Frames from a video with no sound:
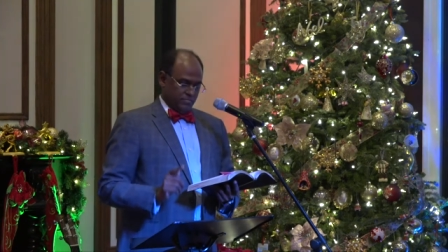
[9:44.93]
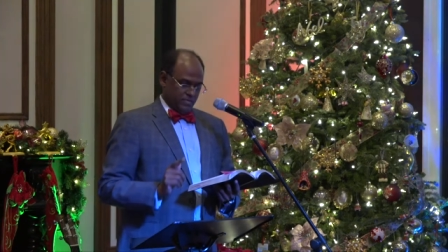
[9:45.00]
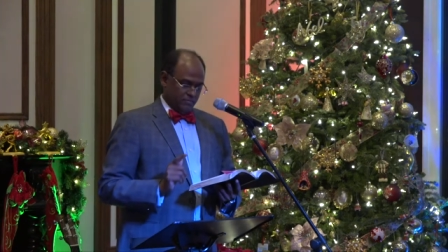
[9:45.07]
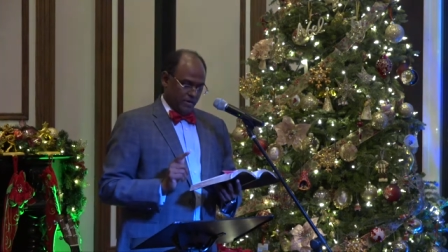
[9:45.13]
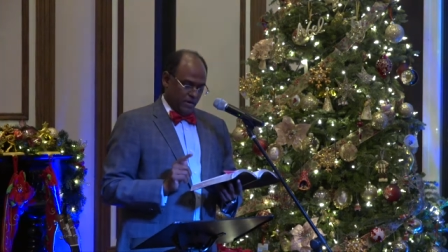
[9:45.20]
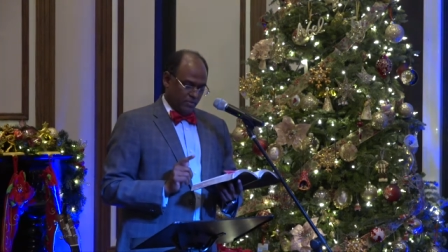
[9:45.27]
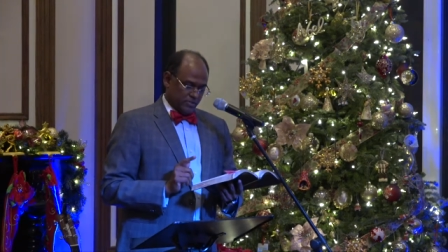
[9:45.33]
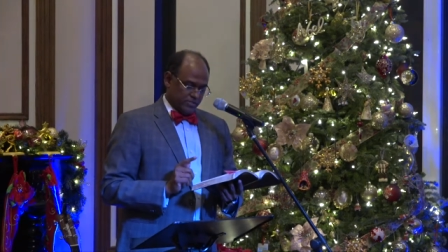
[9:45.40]
The
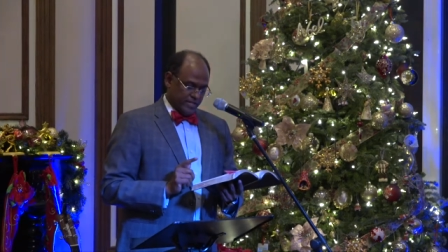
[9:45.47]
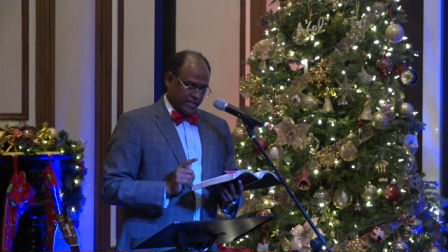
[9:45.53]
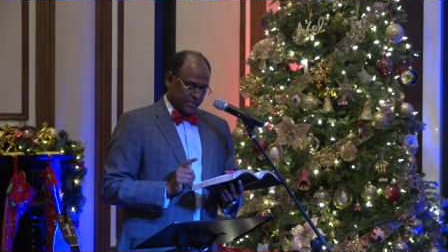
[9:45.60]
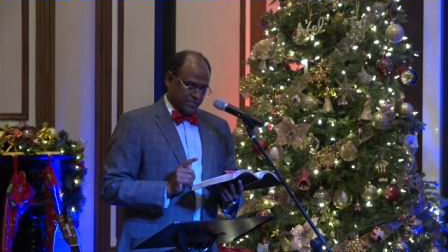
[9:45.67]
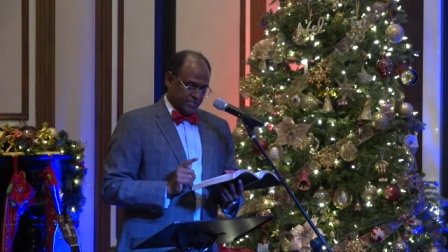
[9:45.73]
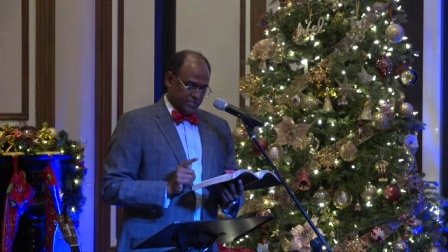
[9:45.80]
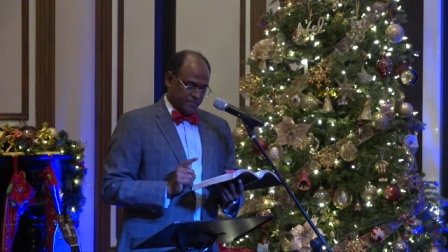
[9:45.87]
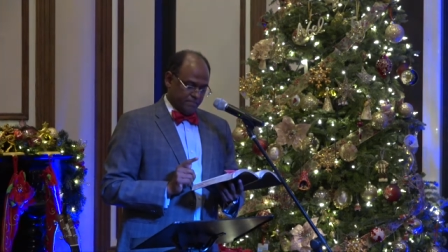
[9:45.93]
Bible
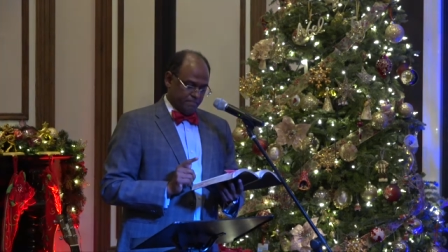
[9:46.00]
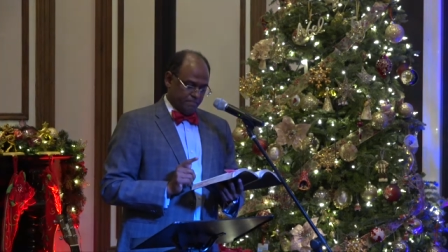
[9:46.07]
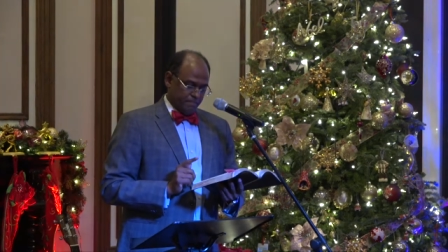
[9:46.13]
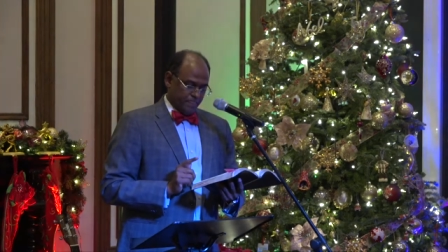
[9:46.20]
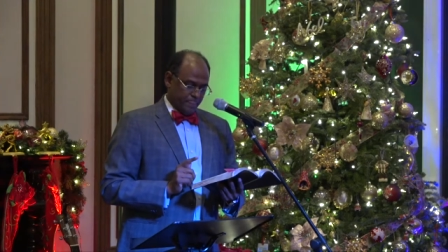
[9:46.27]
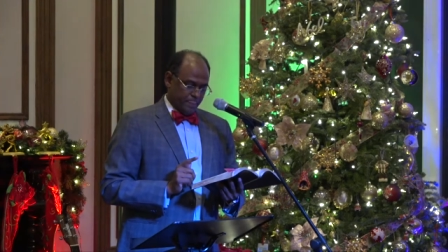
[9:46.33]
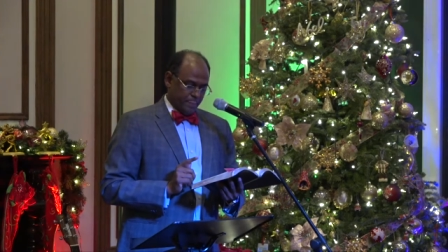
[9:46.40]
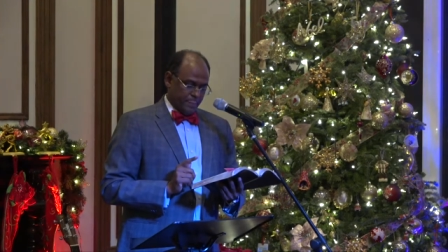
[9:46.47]
says
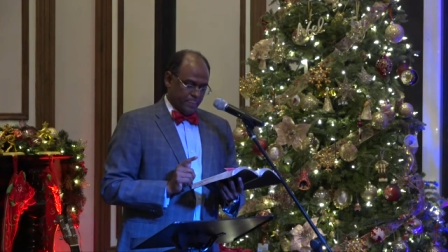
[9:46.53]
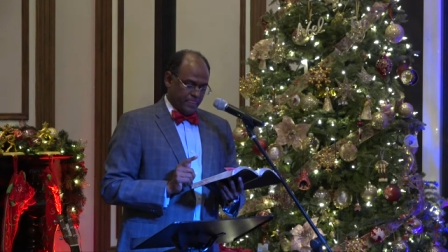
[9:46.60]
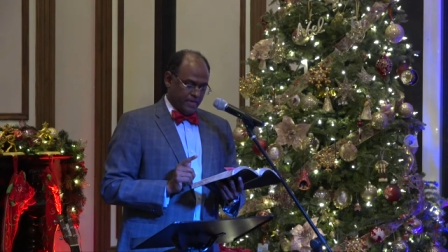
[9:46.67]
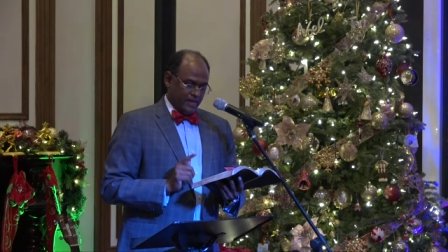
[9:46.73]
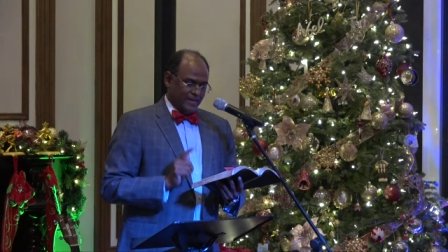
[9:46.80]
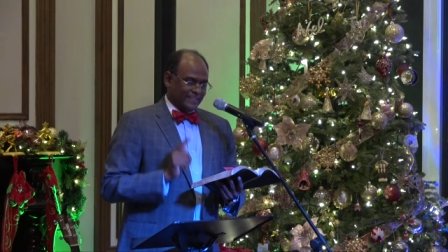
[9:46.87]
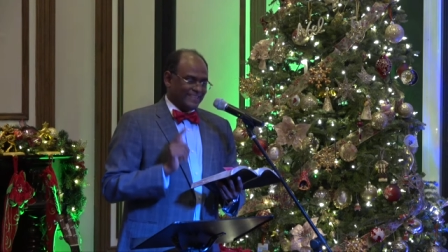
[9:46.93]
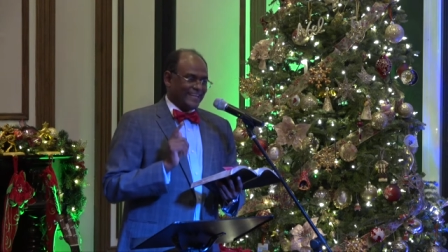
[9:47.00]

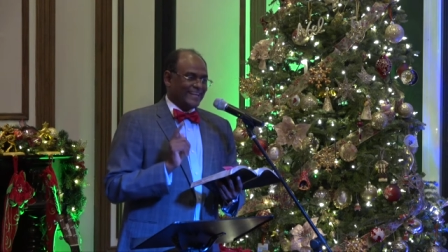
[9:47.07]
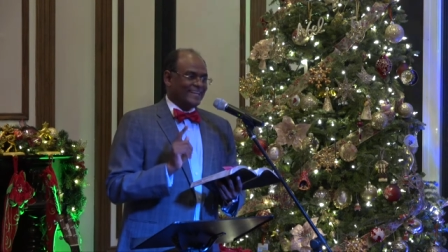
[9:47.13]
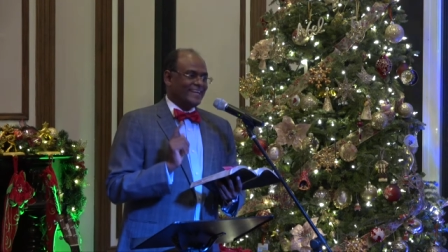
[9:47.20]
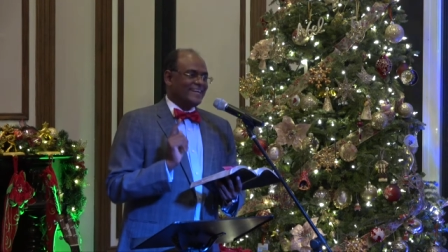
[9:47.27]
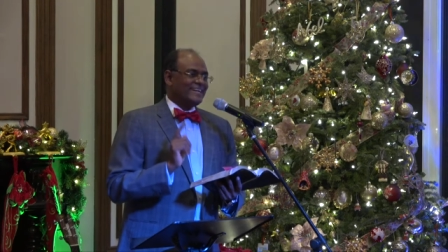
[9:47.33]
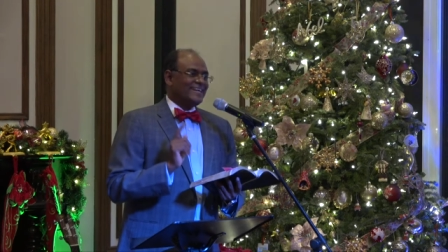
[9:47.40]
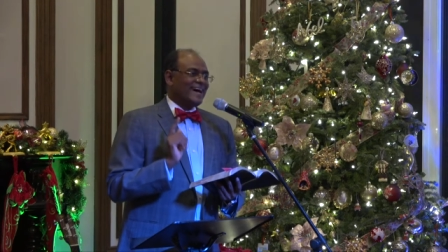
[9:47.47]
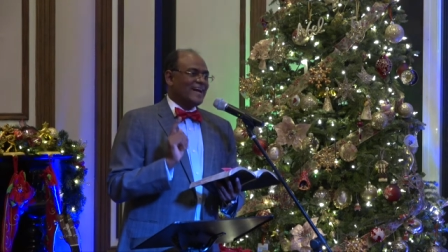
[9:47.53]
they
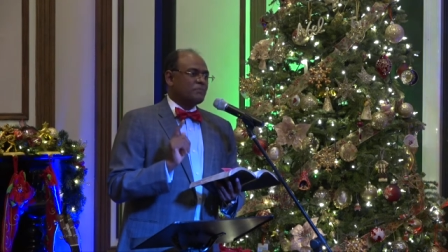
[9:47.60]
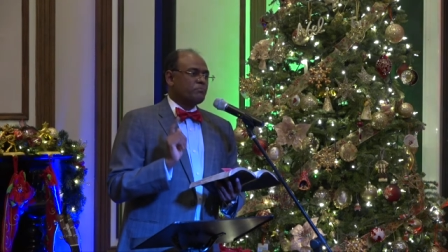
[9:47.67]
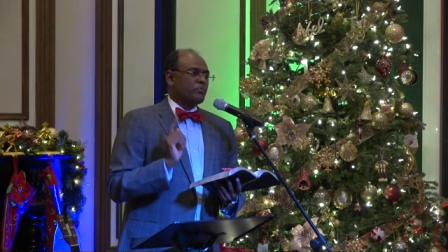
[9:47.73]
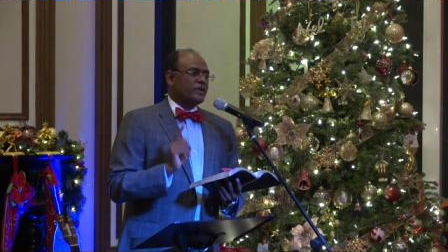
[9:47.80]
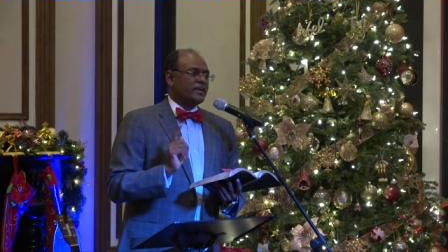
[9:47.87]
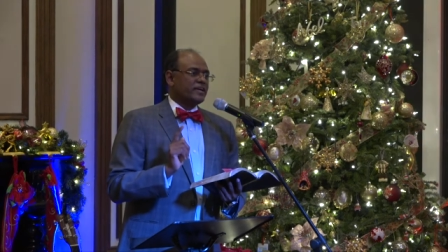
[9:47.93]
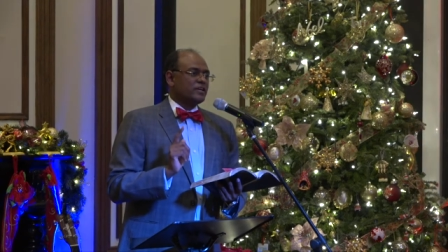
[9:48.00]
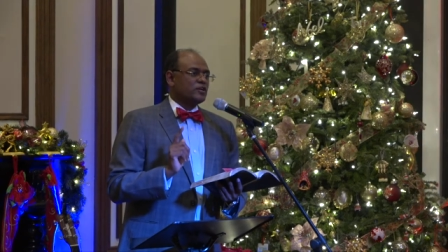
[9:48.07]
did not
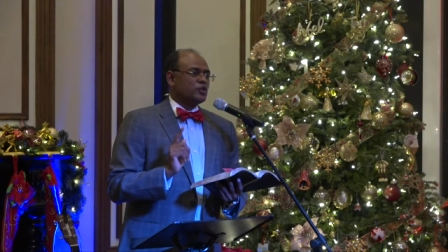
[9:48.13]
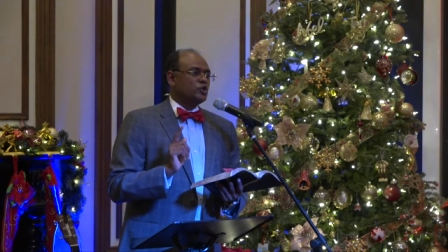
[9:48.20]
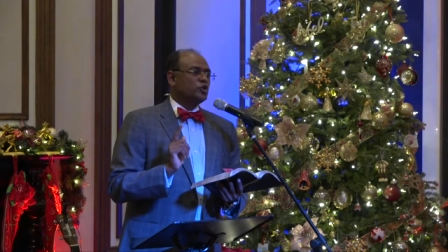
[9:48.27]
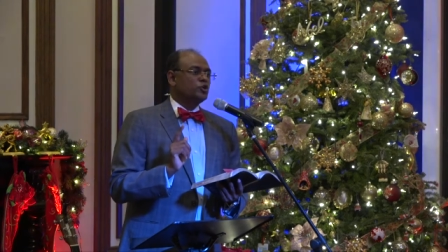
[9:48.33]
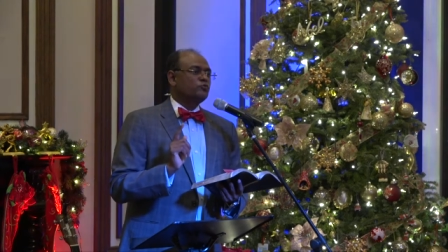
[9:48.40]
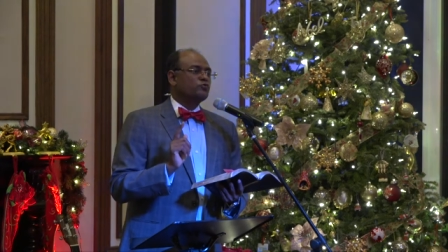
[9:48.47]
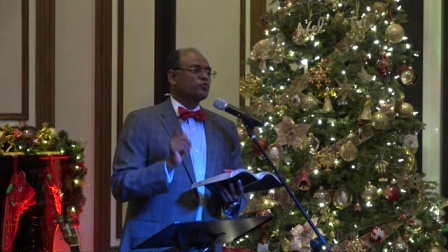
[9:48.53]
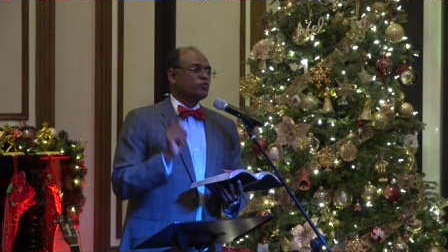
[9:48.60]
bring
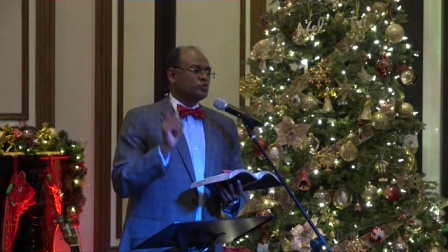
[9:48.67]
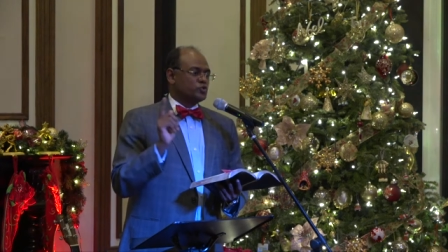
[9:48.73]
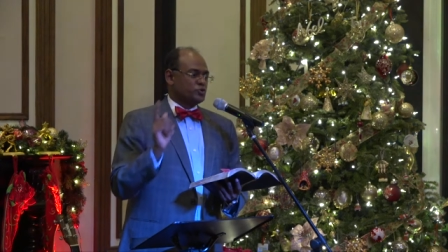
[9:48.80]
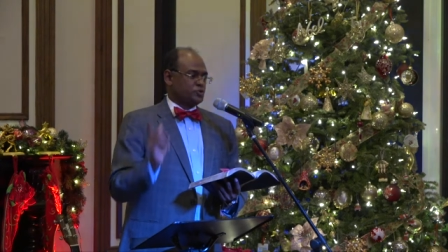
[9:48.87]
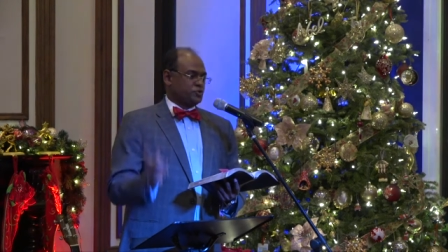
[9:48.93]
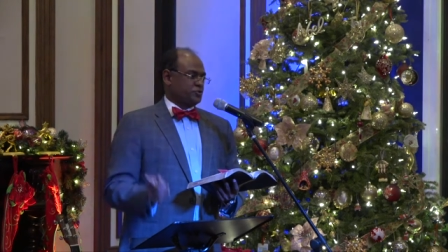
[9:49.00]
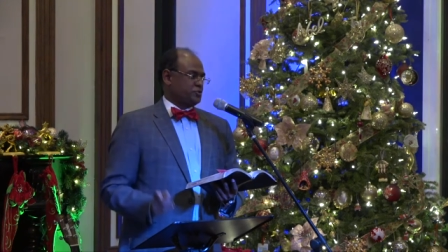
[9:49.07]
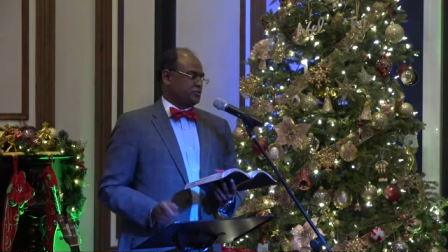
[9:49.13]
good
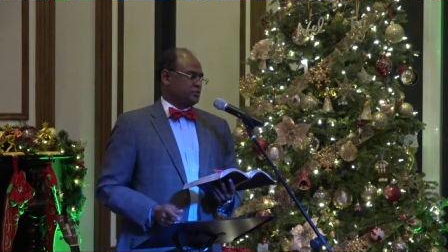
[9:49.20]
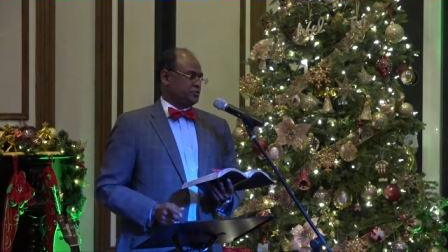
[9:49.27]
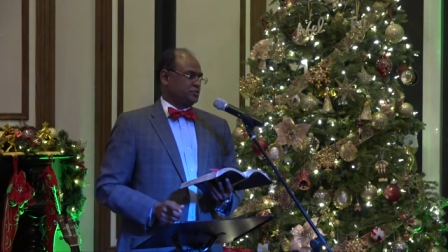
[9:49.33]
fruits.